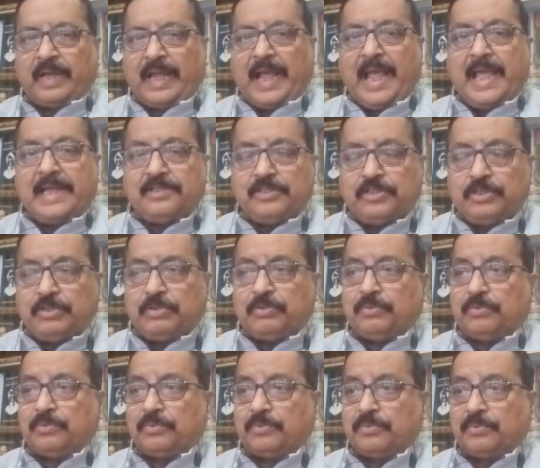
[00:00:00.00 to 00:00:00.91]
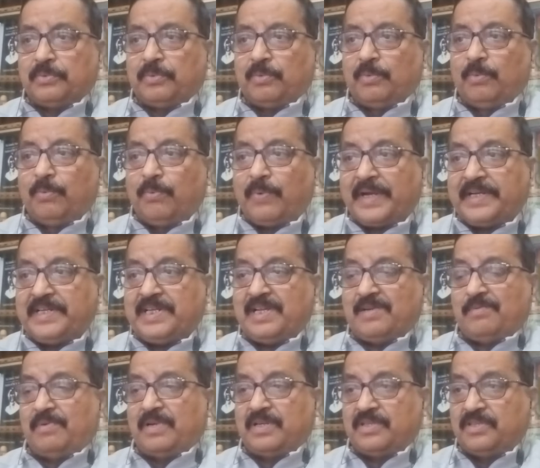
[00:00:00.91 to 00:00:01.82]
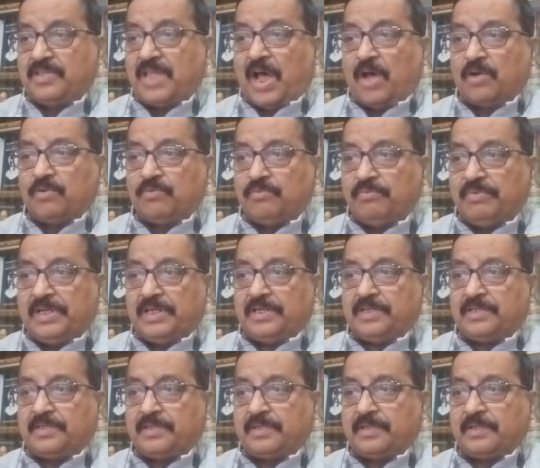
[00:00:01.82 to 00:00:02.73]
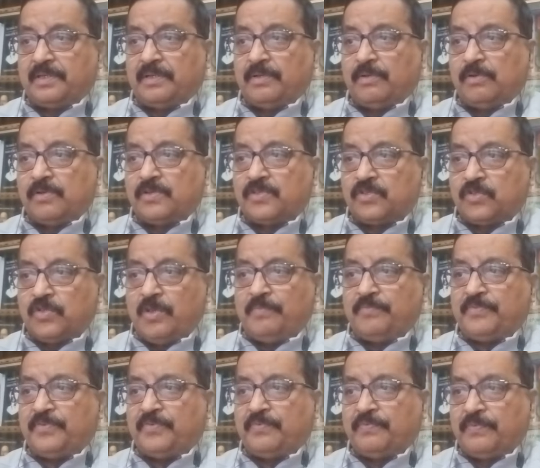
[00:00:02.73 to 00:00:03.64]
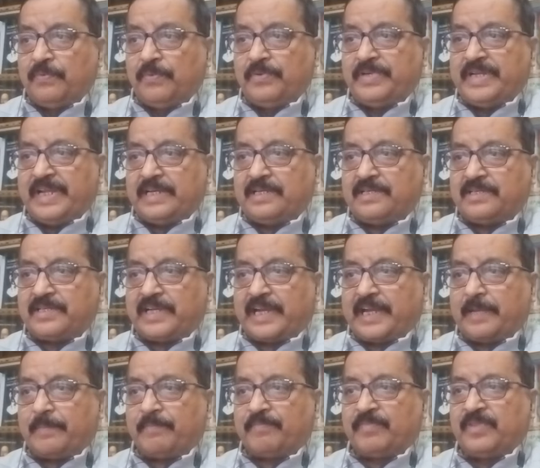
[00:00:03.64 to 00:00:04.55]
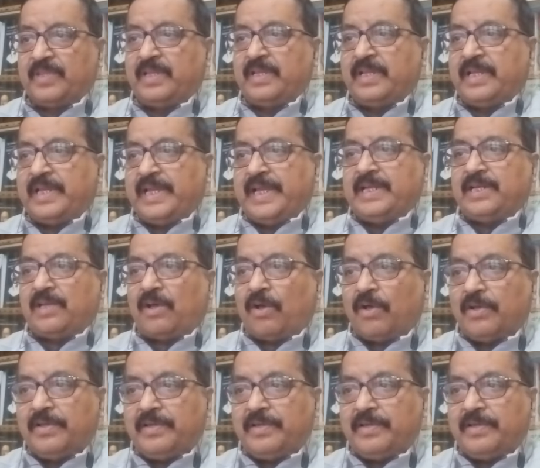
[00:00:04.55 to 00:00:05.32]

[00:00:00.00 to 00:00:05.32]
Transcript: and do whatever thou wilt, swift-footed time. In